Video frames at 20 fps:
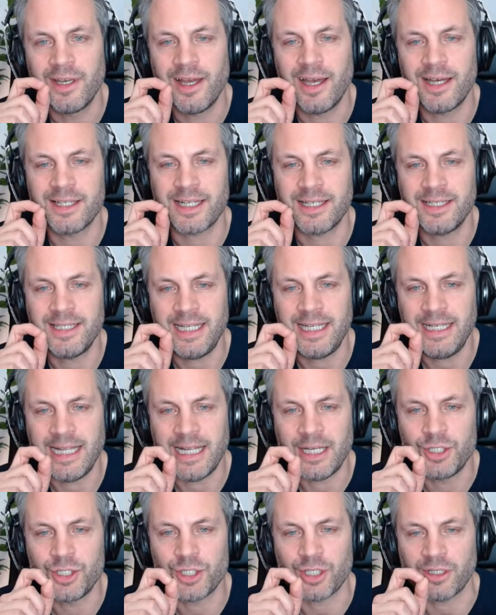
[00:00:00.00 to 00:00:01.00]
as a
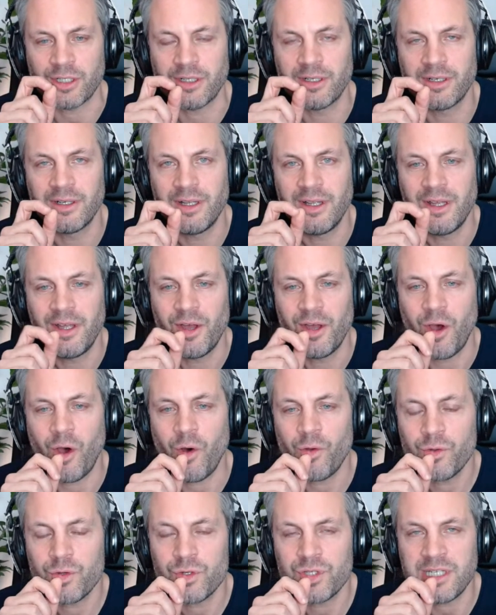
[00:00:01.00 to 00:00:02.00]
teenager,
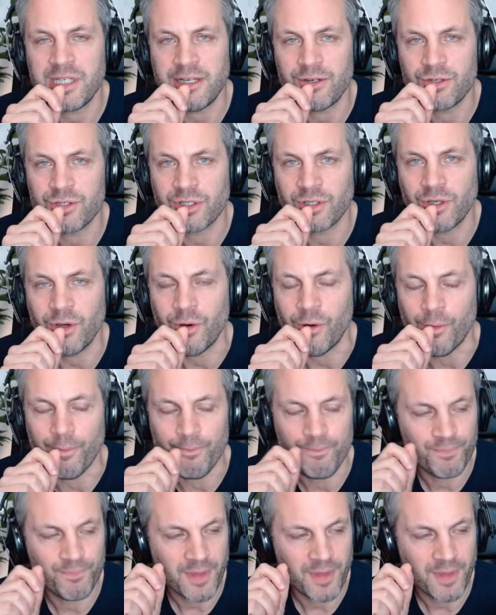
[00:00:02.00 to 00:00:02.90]
all those years ago,